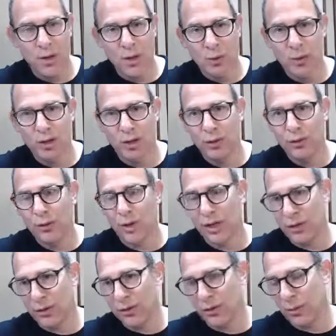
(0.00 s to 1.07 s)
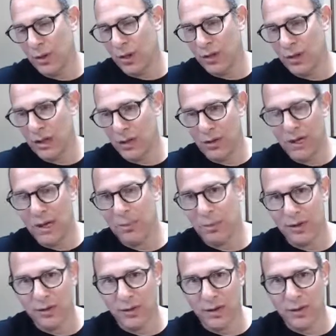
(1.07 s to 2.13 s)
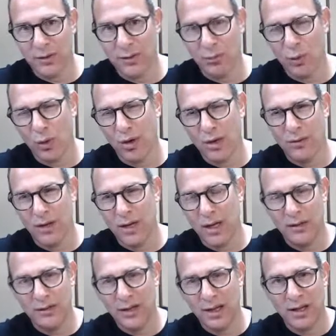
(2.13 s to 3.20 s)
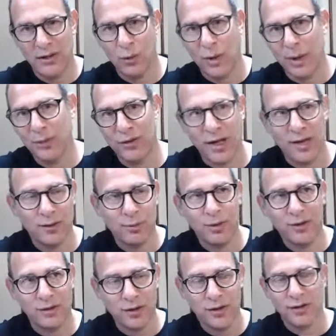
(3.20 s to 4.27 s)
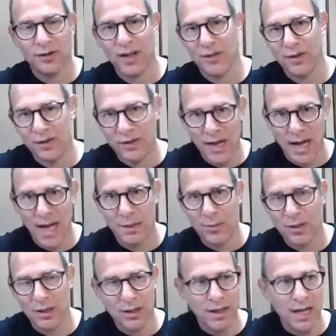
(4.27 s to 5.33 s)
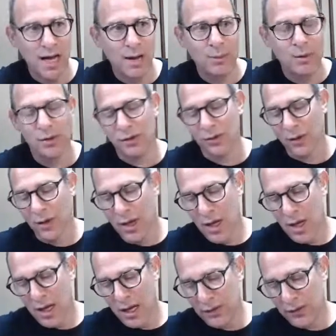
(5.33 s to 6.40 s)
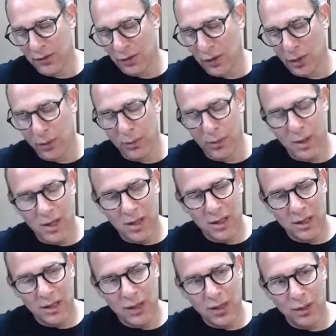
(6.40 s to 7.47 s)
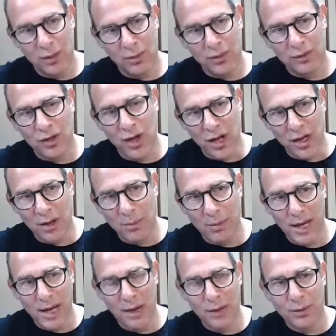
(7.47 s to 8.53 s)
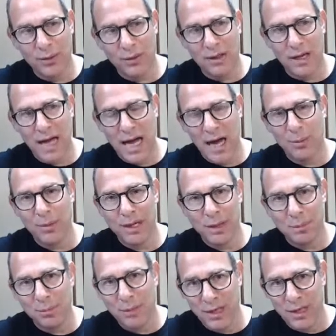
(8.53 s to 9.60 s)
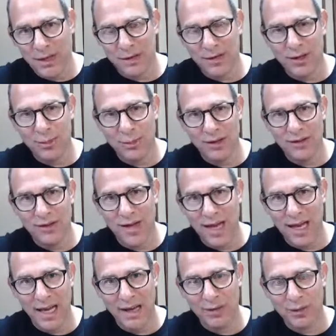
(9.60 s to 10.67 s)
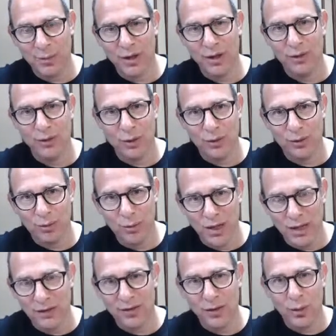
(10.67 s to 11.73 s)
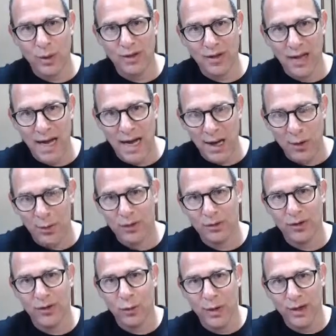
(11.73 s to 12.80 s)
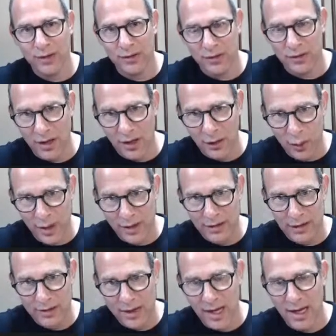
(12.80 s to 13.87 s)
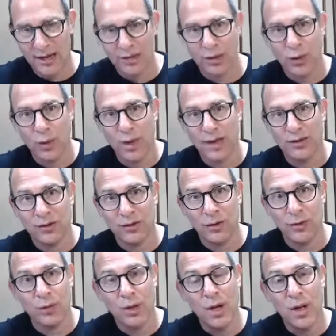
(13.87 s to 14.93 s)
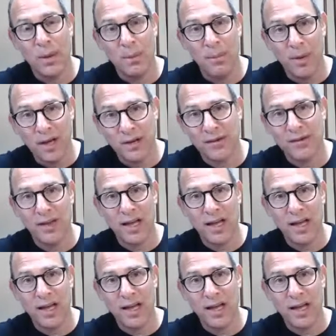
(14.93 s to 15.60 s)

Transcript: what you do. I used to be in the internet business, more in the selling the websites, but still saving time in e-commerce. And so, talk about how many minutes can be saved, because those minutes equate to hours, equate to days, equate to months